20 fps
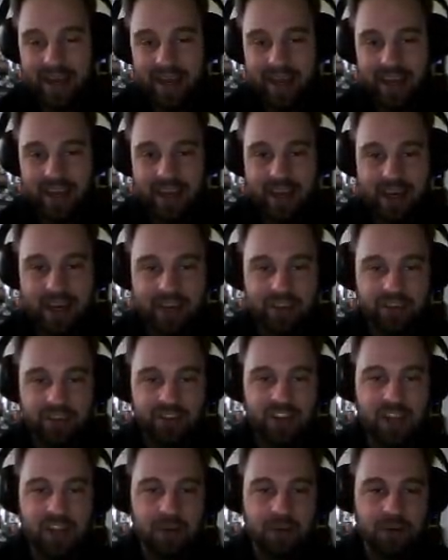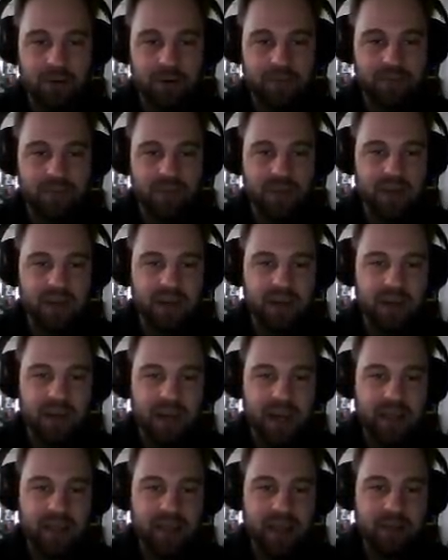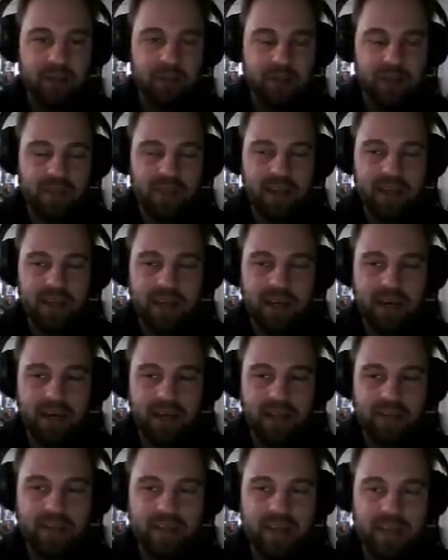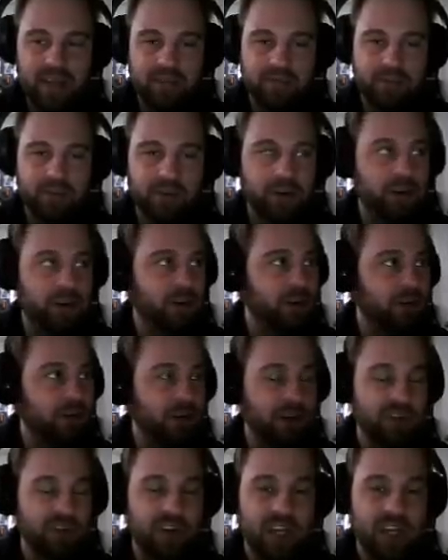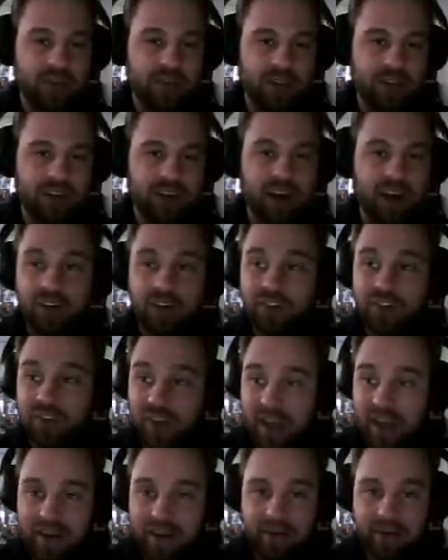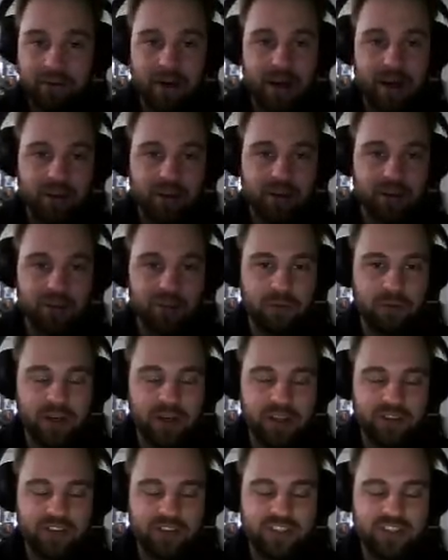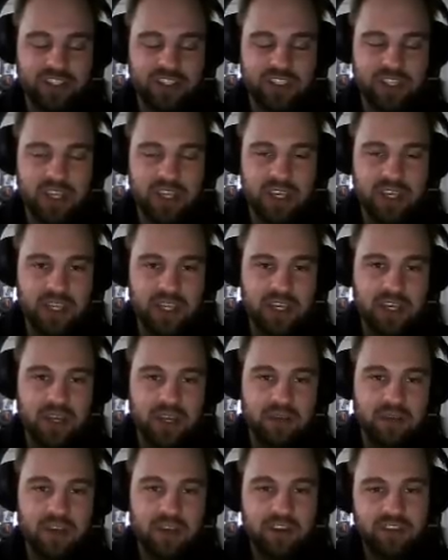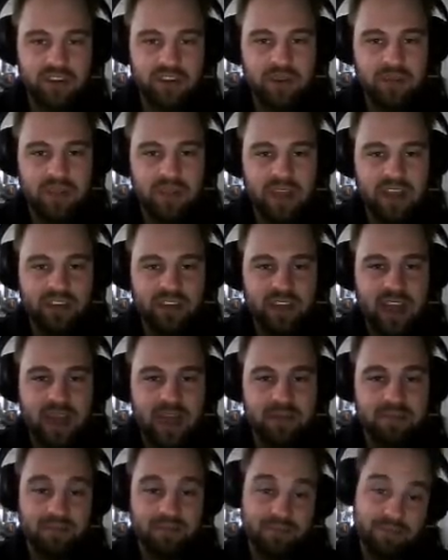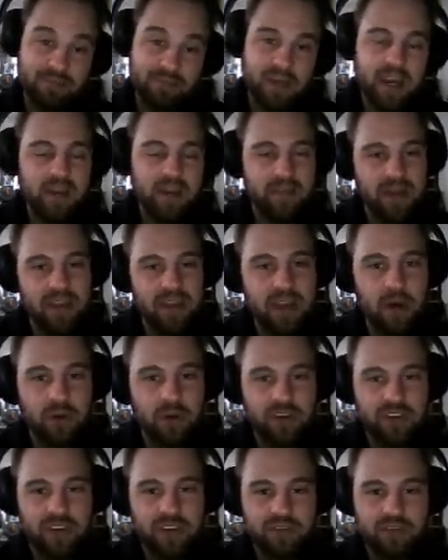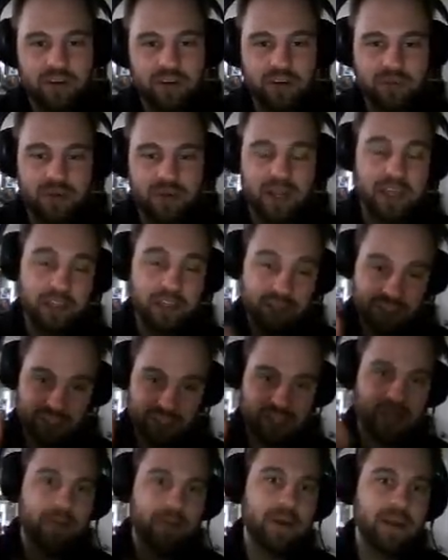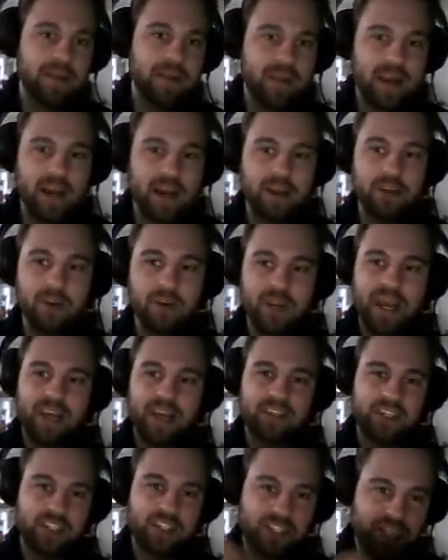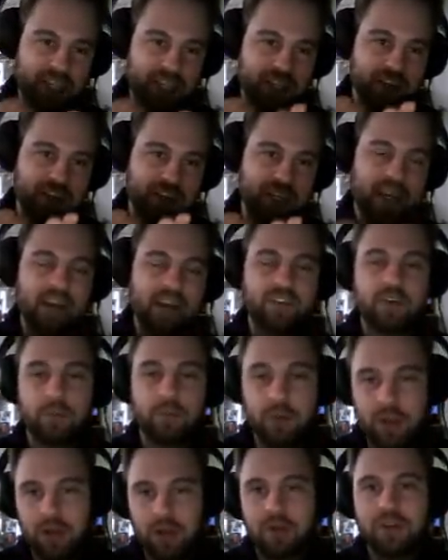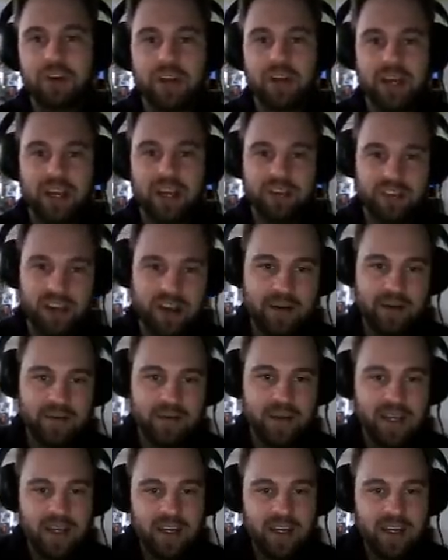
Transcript: a sequel. And what they did for Resident Evil: The Dark Side Chronicles was just fix some things that might have been noticed in the first one, like you just saw right there. You can actually see your character reload your guns now.